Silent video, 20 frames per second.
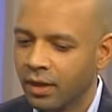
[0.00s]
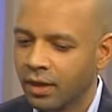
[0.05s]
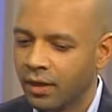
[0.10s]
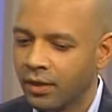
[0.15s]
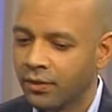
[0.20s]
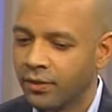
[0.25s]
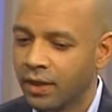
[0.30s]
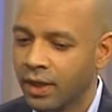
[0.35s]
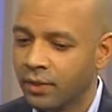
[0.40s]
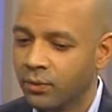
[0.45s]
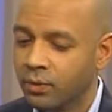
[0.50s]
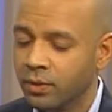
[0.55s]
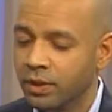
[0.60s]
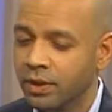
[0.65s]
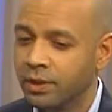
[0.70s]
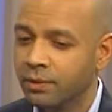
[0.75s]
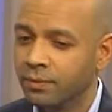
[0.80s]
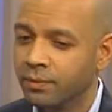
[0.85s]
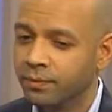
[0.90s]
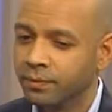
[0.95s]
that
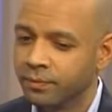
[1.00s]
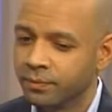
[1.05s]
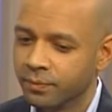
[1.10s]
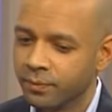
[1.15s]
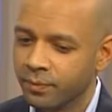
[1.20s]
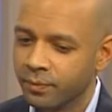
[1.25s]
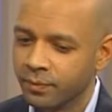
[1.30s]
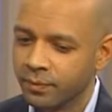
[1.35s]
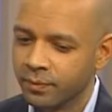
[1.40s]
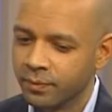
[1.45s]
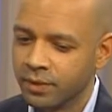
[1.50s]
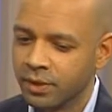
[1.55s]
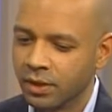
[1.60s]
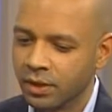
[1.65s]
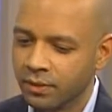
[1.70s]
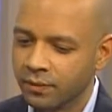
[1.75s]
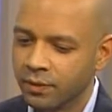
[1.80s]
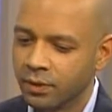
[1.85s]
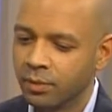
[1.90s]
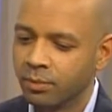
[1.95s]
really
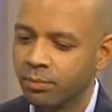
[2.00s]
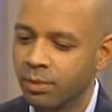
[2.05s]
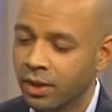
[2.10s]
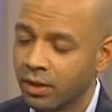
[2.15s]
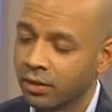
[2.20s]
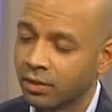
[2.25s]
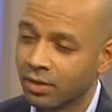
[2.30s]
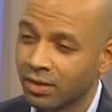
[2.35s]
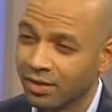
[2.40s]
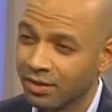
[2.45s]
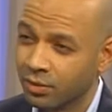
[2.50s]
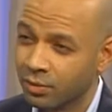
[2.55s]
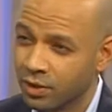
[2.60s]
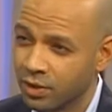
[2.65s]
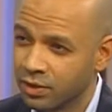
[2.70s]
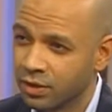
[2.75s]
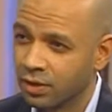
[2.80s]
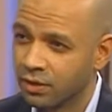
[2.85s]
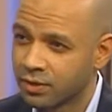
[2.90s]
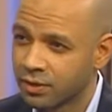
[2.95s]
delivered better clinical
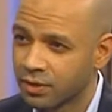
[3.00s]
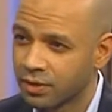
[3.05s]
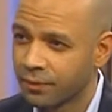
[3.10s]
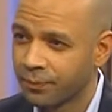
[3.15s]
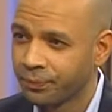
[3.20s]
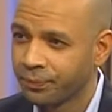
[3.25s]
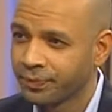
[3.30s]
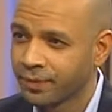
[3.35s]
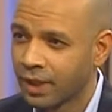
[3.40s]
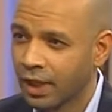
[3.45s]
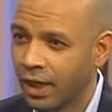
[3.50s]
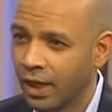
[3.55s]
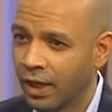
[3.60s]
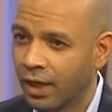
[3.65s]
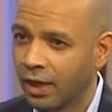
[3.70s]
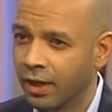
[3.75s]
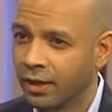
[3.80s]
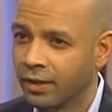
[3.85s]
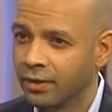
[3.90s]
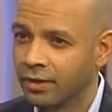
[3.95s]
results.
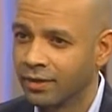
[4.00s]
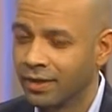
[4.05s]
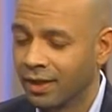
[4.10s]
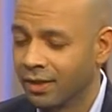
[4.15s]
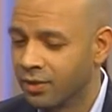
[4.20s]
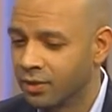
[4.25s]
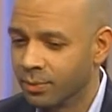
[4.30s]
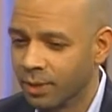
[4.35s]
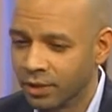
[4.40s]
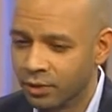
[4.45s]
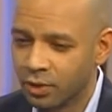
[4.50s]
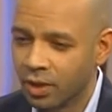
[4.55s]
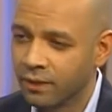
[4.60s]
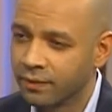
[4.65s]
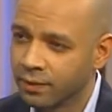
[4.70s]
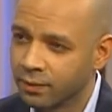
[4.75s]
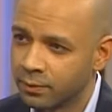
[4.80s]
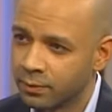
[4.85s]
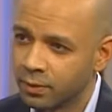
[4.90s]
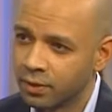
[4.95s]
And that is my
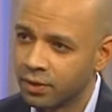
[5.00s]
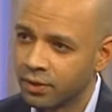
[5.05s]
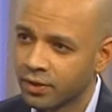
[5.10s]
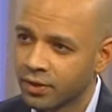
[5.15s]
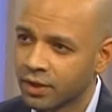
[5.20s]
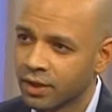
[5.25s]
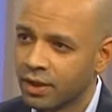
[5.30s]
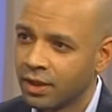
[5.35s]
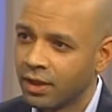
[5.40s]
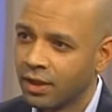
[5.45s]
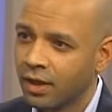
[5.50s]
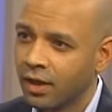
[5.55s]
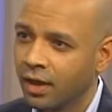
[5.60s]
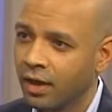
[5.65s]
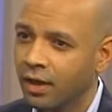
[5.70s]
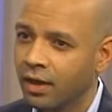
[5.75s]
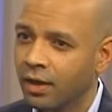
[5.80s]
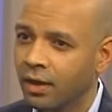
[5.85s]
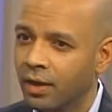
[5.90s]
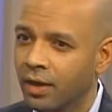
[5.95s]
driving force.
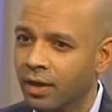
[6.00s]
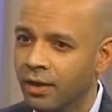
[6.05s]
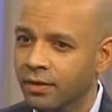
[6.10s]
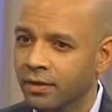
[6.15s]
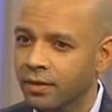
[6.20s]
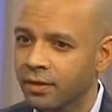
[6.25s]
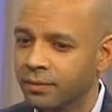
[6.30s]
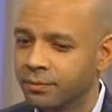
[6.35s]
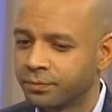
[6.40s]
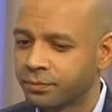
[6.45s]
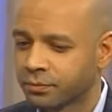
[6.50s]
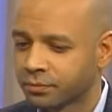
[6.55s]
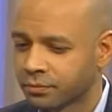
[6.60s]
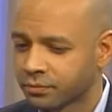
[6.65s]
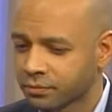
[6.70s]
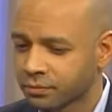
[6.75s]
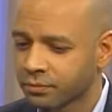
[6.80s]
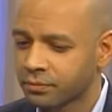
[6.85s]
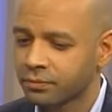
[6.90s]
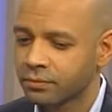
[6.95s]
And
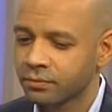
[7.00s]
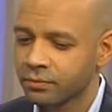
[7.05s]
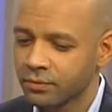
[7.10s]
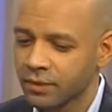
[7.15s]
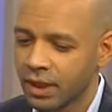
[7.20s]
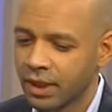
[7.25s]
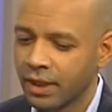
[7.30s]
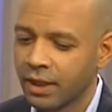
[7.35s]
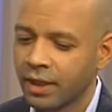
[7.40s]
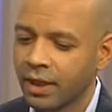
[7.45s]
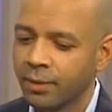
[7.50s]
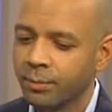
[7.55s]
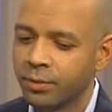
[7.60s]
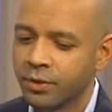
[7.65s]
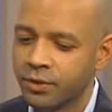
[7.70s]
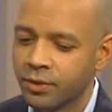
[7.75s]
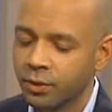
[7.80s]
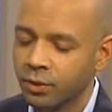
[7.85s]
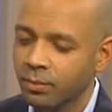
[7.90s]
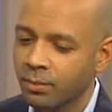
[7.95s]
I
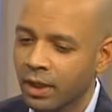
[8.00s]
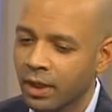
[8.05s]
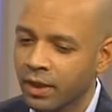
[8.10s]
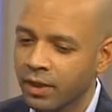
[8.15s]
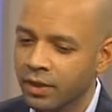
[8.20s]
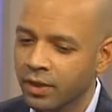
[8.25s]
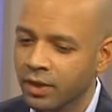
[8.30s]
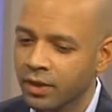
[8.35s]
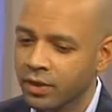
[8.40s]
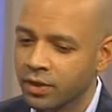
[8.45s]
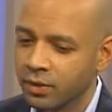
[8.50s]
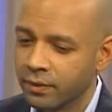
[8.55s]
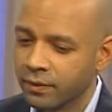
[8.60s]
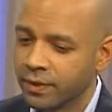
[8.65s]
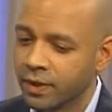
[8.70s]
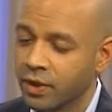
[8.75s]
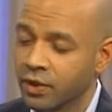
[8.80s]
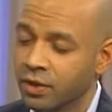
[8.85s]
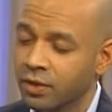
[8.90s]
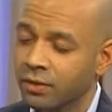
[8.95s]
pursued my
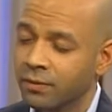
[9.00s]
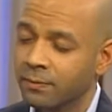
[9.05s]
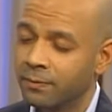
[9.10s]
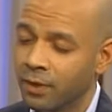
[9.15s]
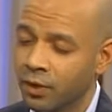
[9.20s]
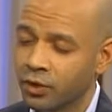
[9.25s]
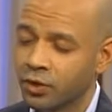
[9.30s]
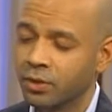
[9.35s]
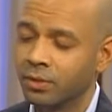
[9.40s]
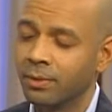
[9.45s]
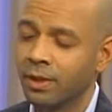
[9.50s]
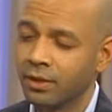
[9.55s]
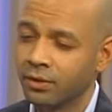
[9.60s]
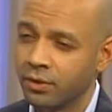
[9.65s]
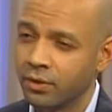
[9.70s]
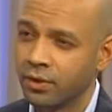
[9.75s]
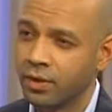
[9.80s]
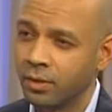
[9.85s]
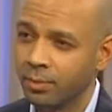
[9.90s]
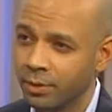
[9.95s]
certification in functional
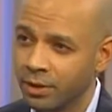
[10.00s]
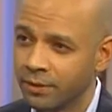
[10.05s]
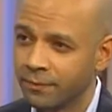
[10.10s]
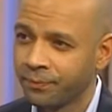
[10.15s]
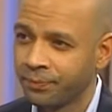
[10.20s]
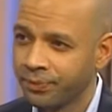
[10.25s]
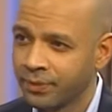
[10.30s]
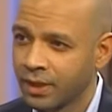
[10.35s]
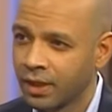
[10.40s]
manual therapy.